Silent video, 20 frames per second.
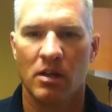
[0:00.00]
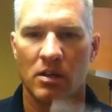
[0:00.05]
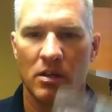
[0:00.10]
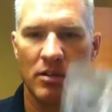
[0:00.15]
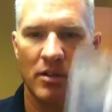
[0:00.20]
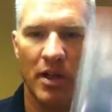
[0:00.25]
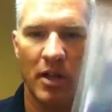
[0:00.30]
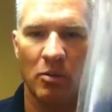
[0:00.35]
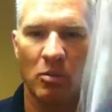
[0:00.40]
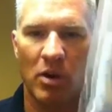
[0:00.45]

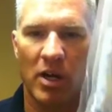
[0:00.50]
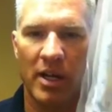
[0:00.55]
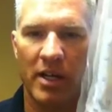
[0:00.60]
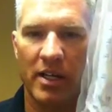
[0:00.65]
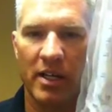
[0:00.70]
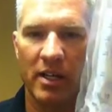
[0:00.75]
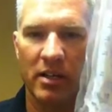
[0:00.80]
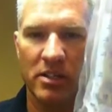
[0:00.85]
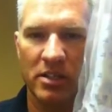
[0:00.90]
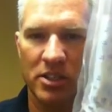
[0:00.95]
You then want
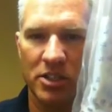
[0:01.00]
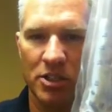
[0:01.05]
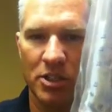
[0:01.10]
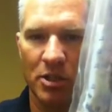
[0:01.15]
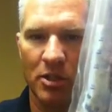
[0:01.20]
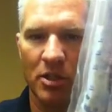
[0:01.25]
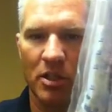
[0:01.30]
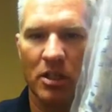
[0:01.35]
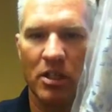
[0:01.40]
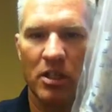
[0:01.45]
to
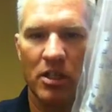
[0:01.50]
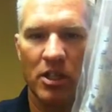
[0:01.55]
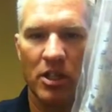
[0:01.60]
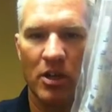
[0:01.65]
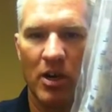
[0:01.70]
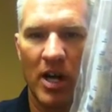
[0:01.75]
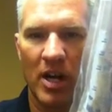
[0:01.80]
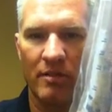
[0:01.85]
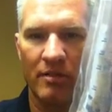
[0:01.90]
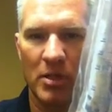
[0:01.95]
insert
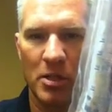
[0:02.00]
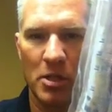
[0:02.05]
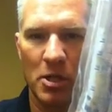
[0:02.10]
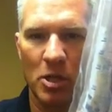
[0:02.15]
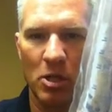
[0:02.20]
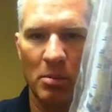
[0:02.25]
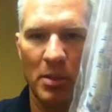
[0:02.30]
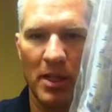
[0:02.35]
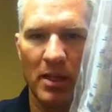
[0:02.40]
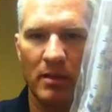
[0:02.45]
your IV
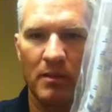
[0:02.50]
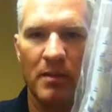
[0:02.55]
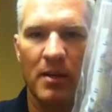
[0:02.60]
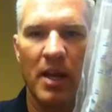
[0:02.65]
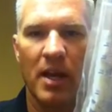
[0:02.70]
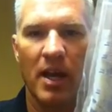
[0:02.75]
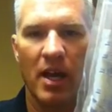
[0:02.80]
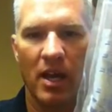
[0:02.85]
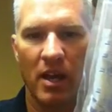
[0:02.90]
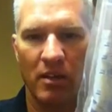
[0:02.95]
tubing
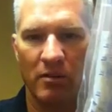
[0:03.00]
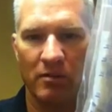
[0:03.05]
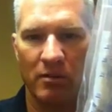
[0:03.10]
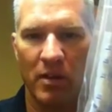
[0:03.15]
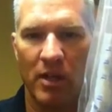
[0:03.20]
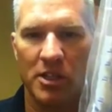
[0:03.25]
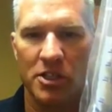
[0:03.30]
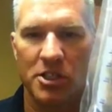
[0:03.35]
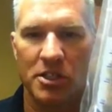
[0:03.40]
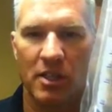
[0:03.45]
and
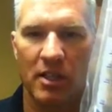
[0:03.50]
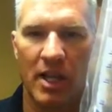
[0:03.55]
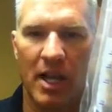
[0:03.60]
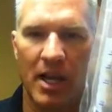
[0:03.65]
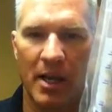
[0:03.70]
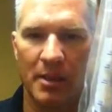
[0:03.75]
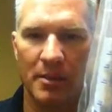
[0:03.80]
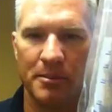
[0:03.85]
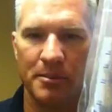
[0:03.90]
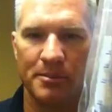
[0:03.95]
flush the
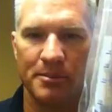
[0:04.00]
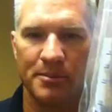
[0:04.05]
line.